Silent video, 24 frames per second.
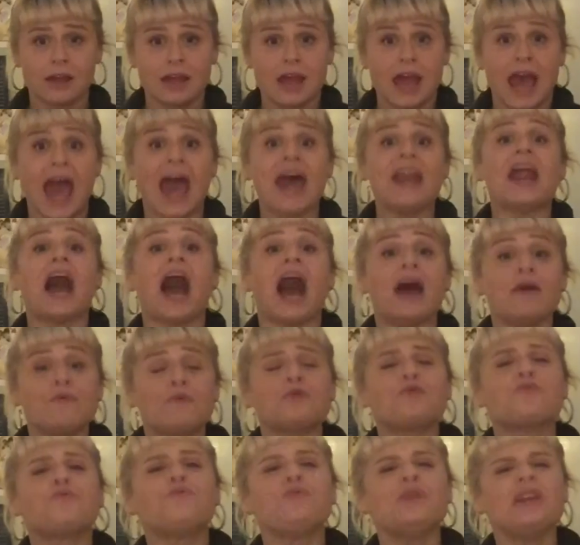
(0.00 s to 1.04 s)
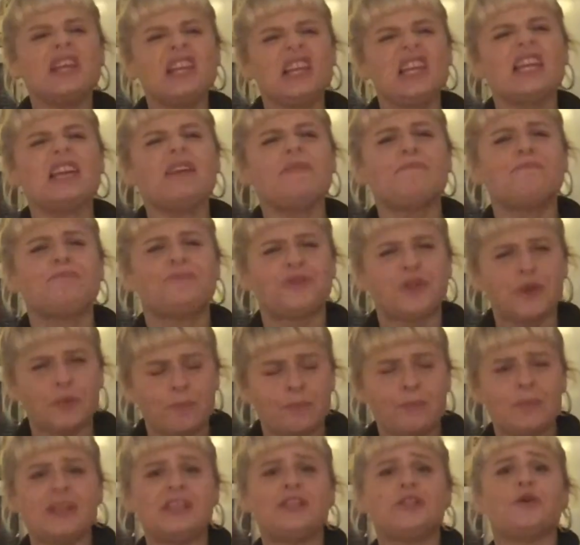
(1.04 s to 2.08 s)
And I would really
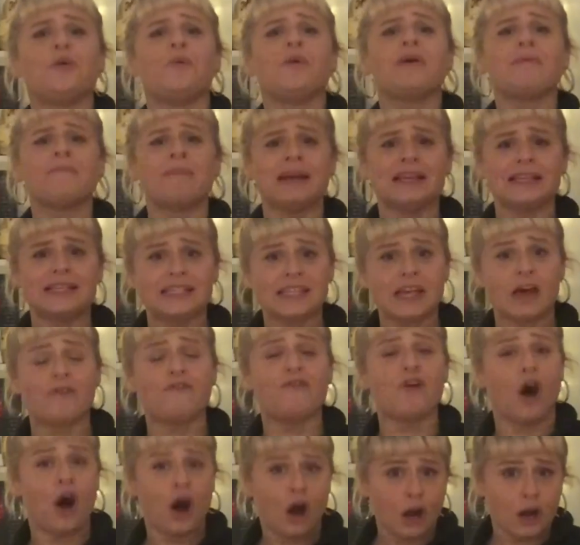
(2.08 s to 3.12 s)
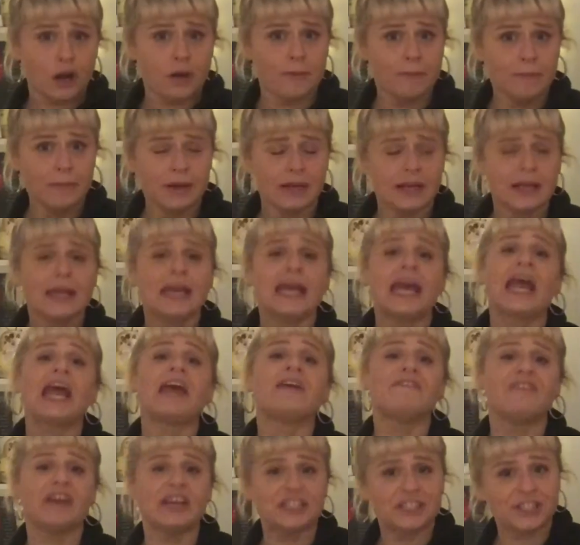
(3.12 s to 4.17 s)
be doing myself harm
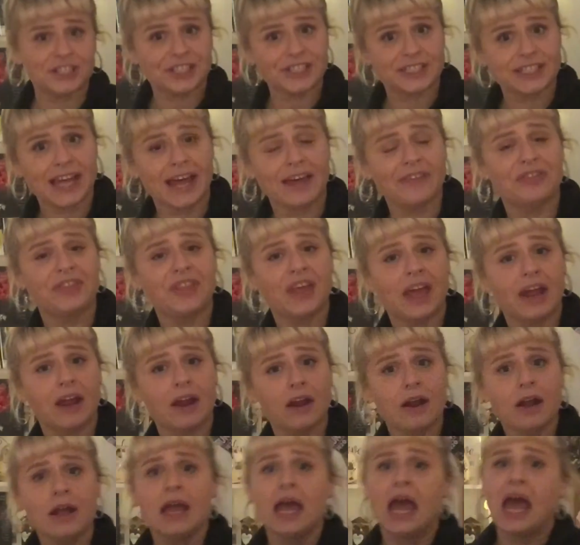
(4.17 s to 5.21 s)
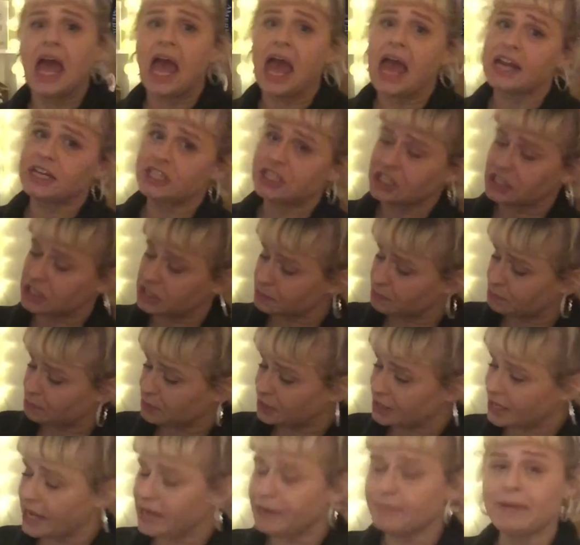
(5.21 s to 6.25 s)
if I just sat there and just
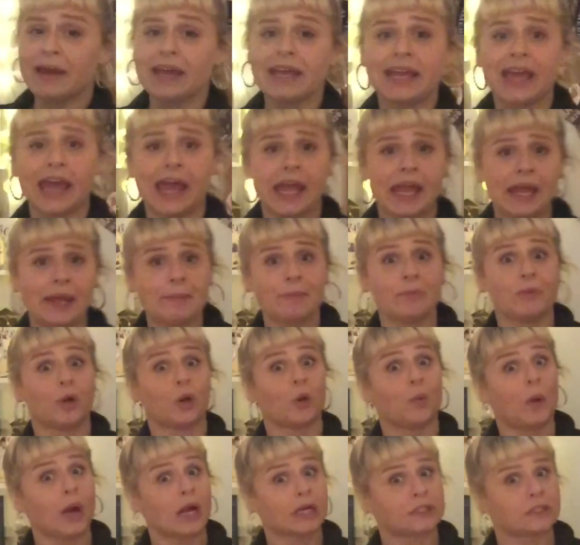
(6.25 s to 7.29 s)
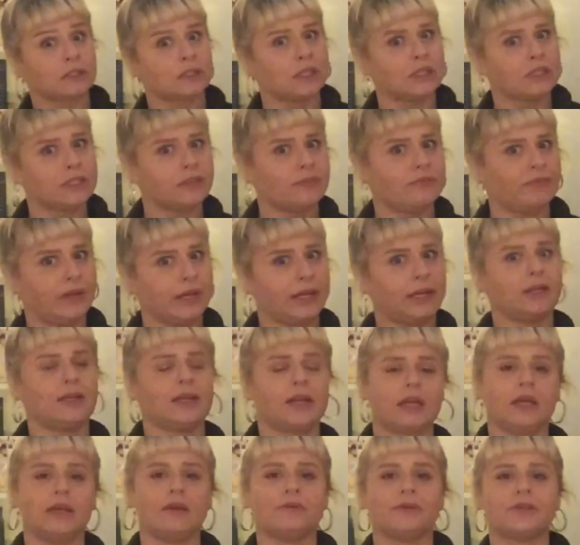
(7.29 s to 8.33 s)
played my game or watched Sons of
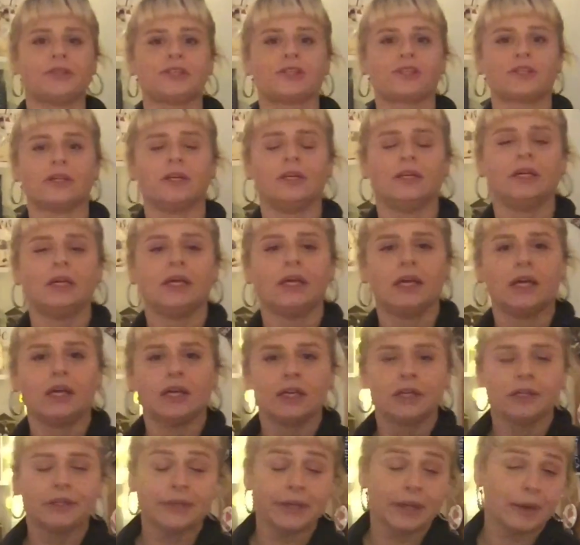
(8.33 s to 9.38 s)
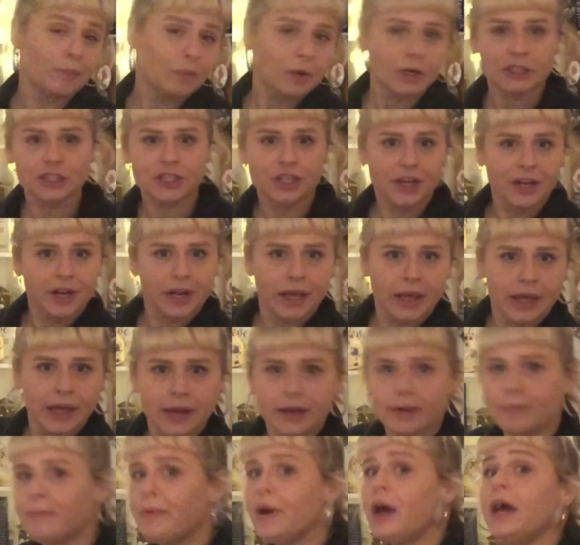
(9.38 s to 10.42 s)
Anarchy, which, yeah, I'm watching it
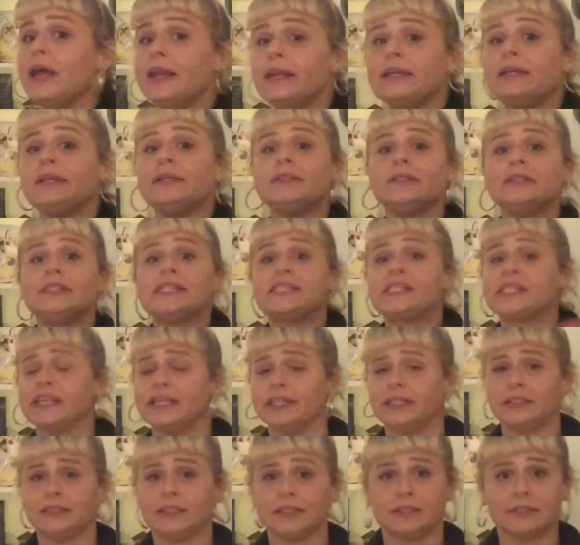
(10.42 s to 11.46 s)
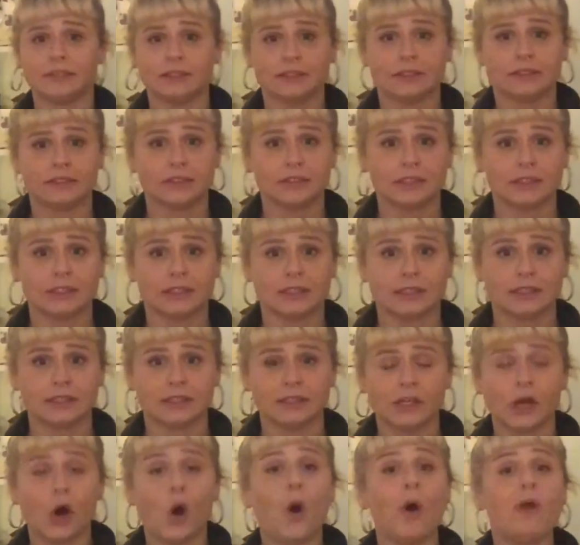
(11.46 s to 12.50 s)
again. But listen,
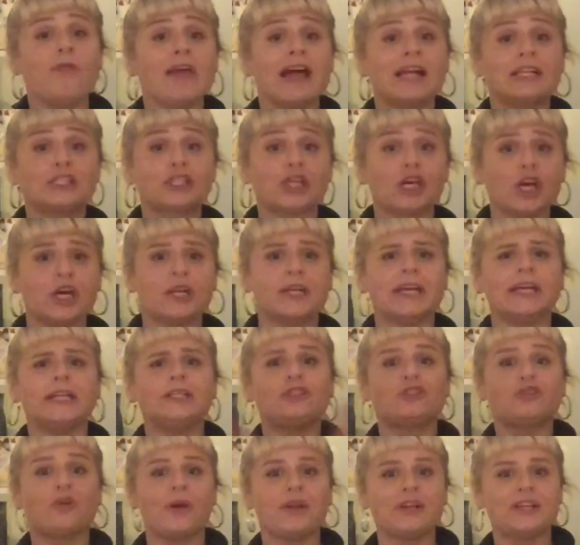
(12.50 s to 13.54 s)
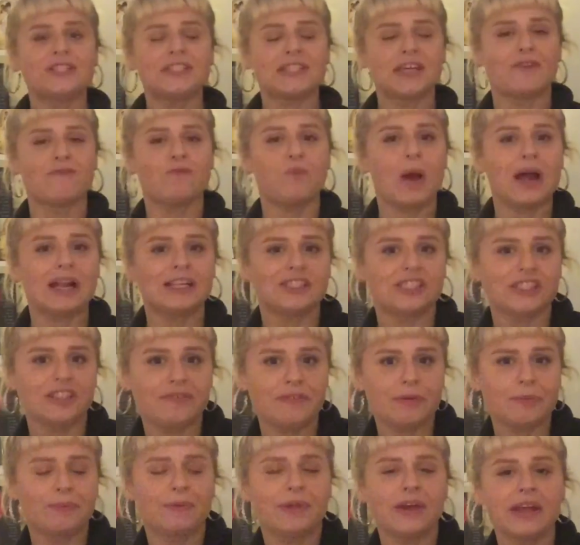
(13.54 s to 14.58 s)
all that's good. Enjoy yourself. Watch
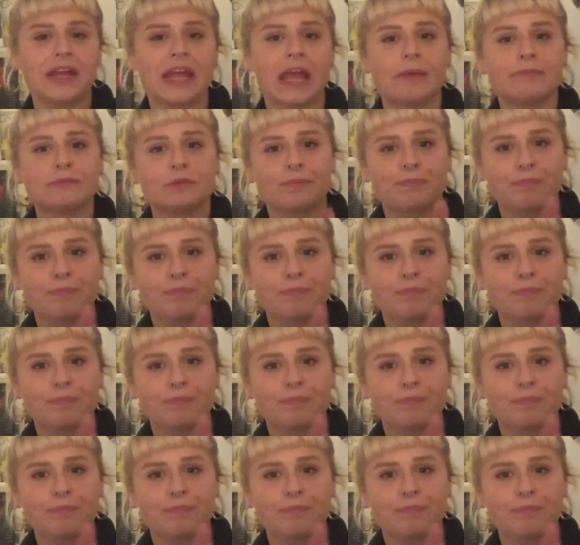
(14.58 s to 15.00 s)
TV, play games.